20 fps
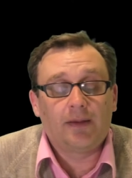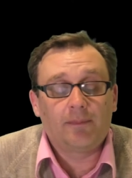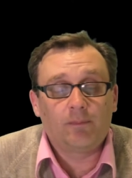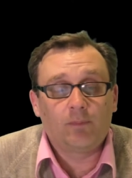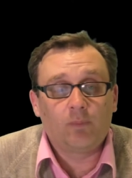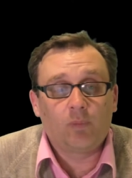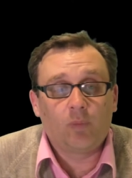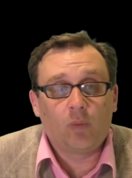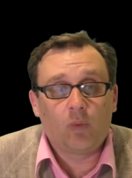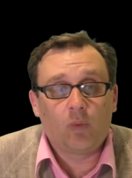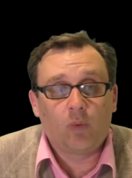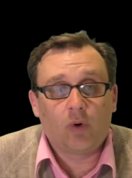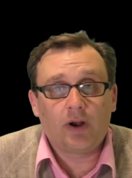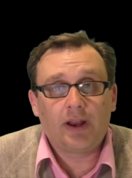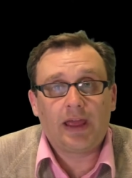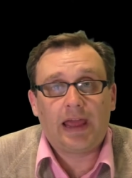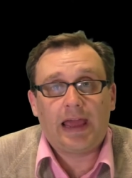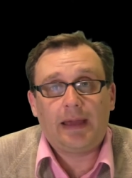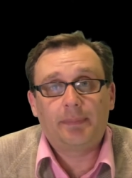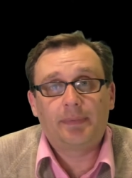
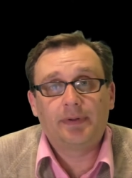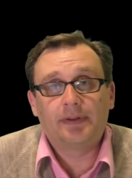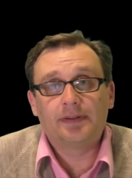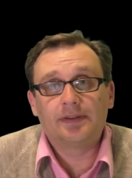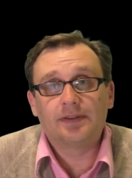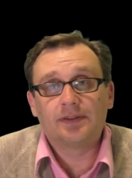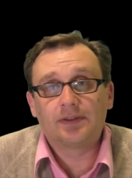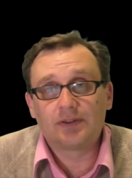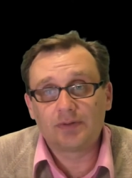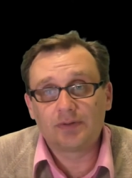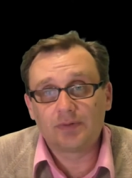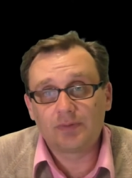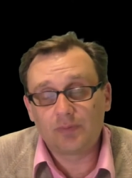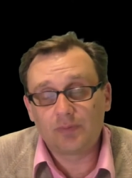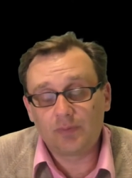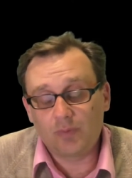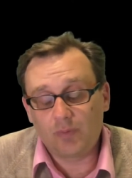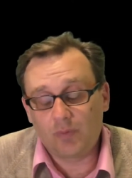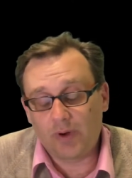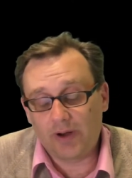um, what
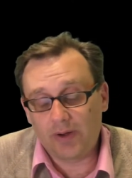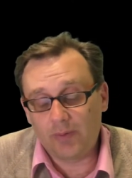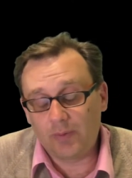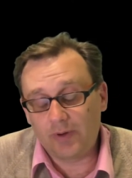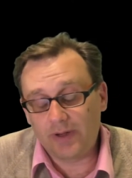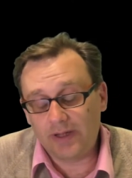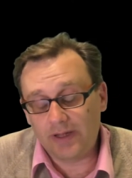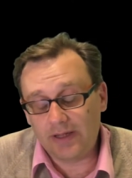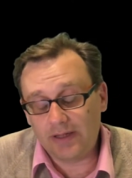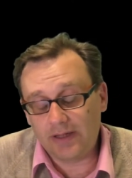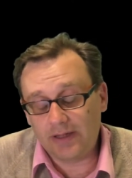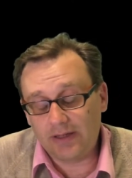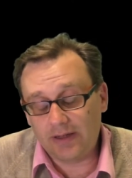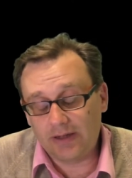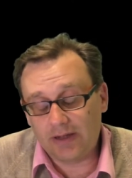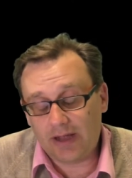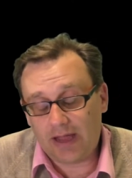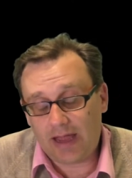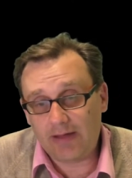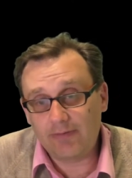happens when
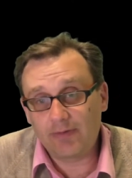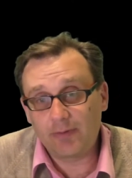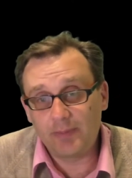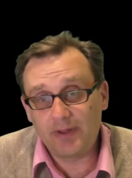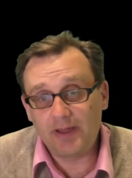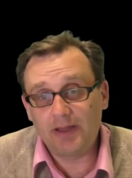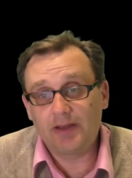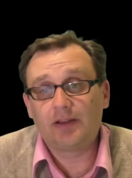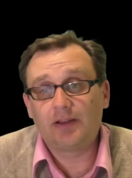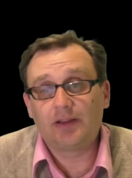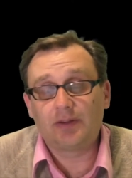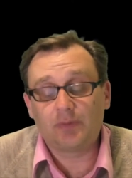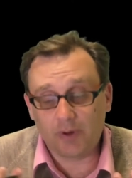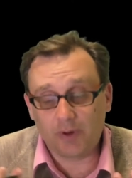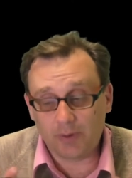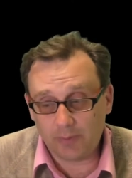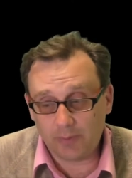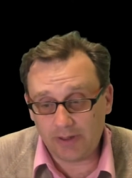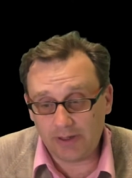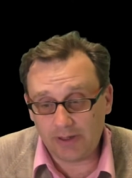we have a
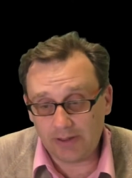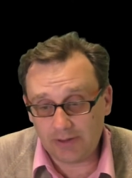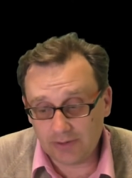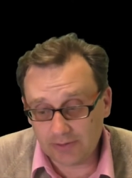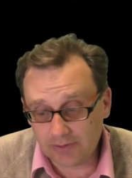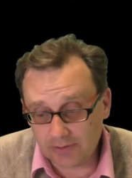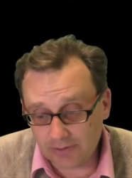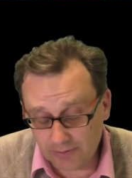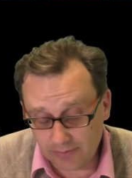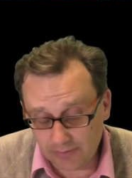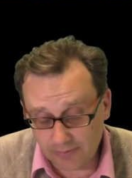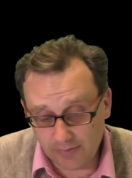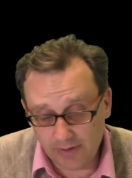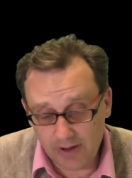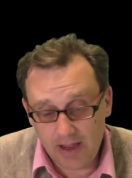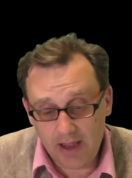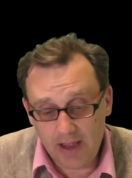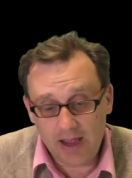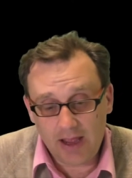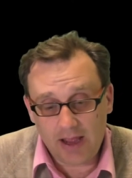meal and when we need to
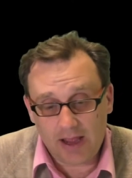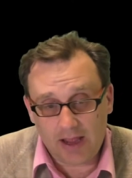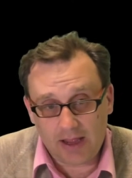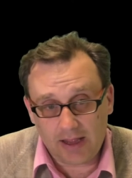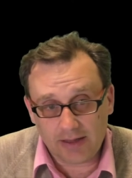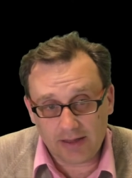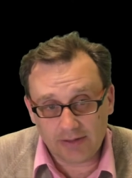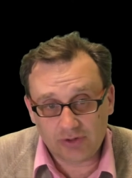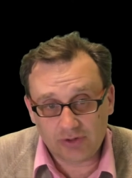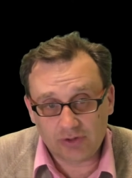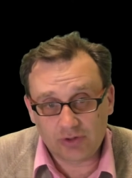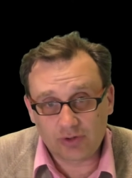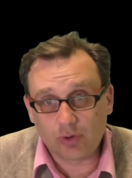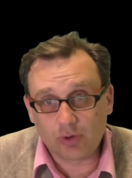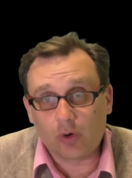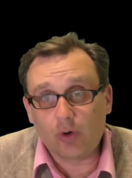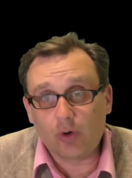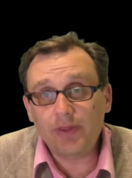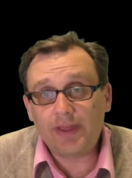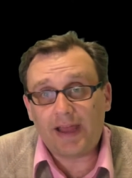sort of uh,
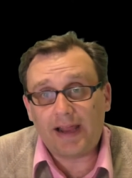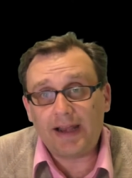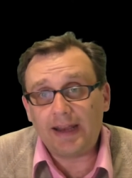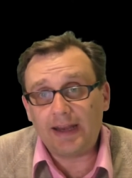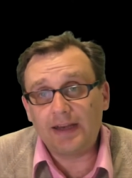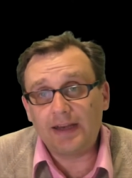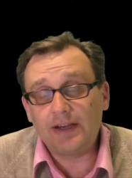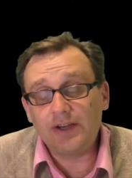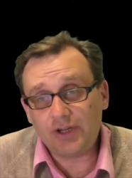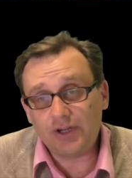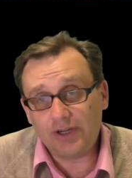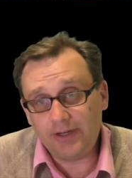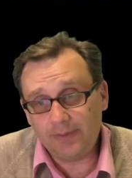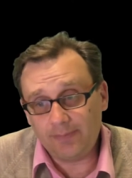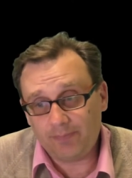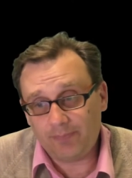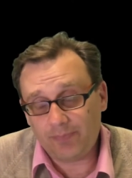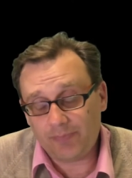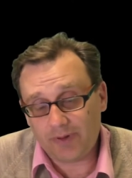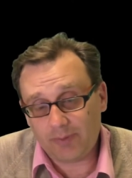store that
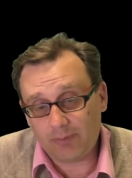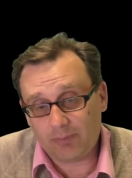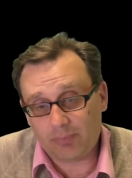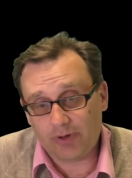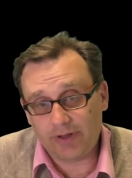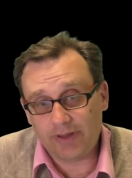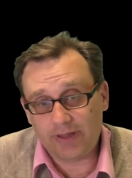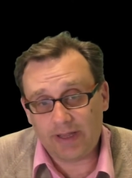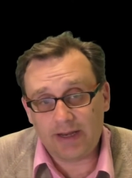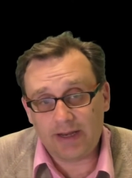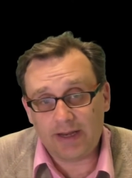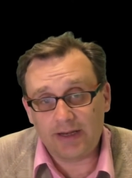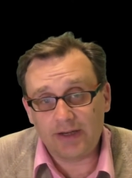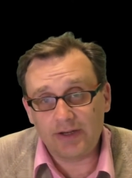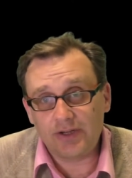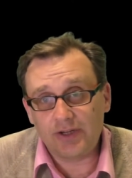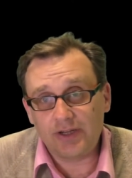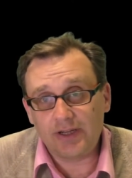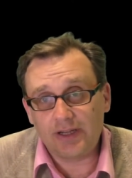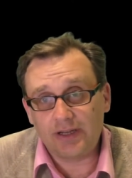energy, bring
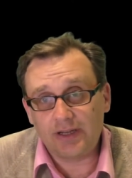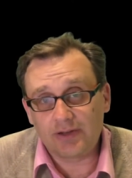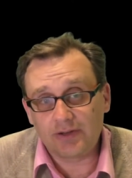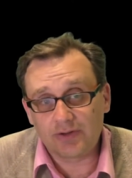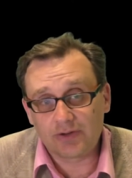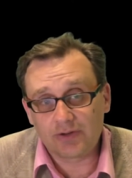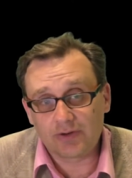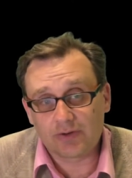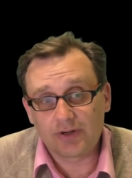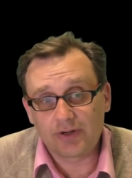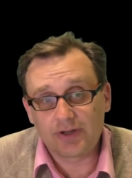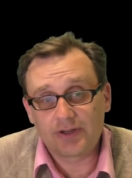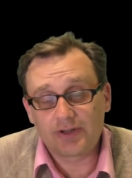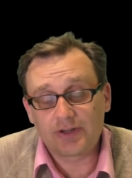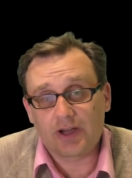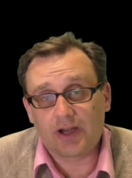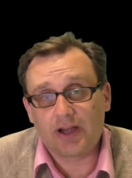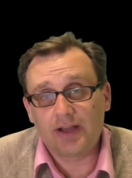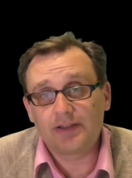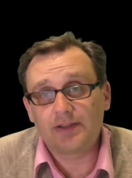that energy into
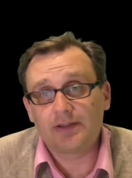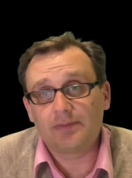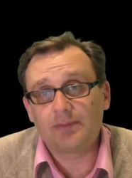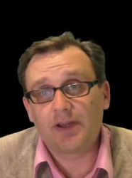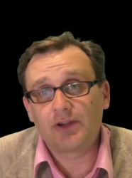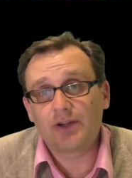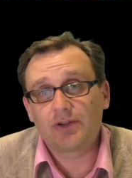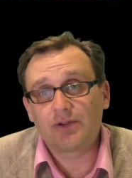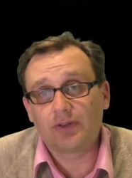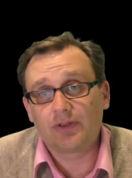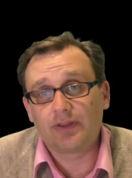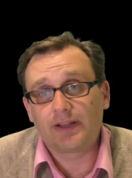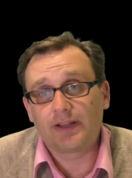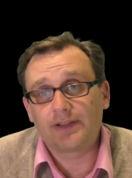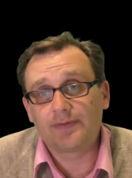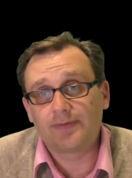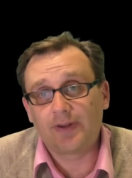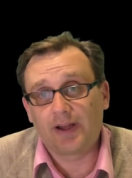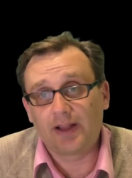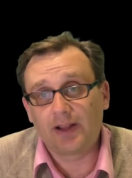storage sites and make
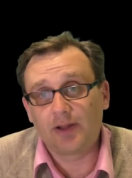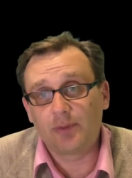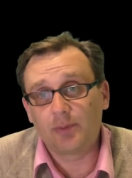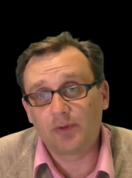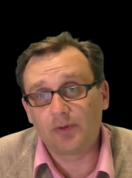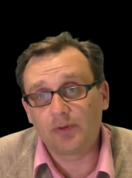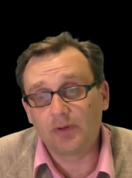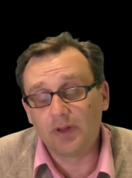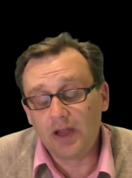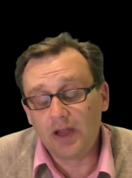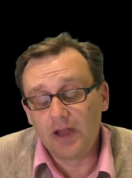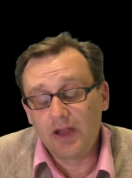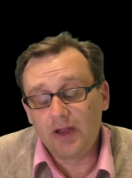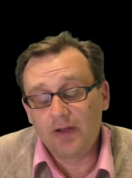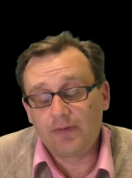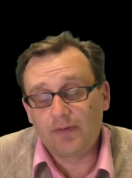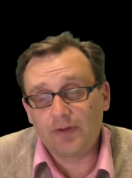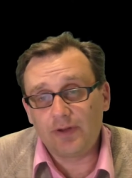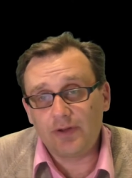sure that's available